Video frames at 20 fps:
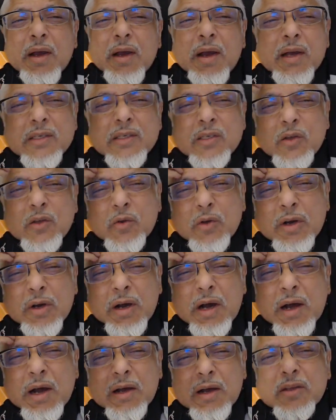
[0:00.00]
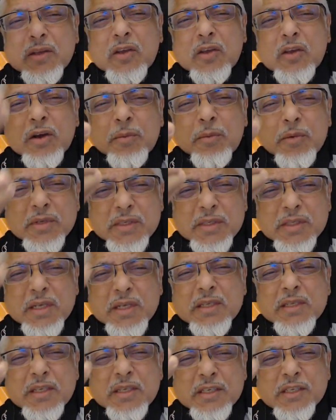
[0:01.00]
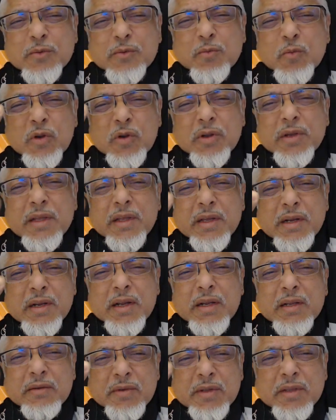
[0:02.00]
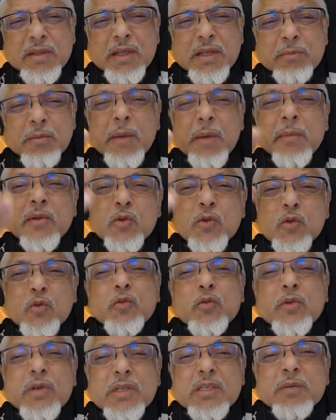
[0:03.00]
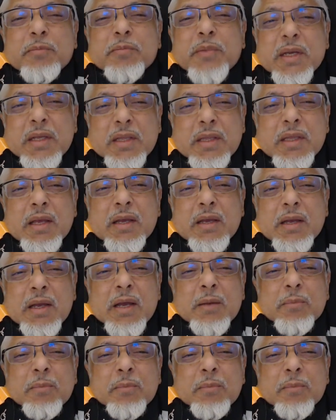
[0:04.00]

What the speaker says: I say, you are arguing about such a small, irrelevant thing. Maybe to you it's a big thing.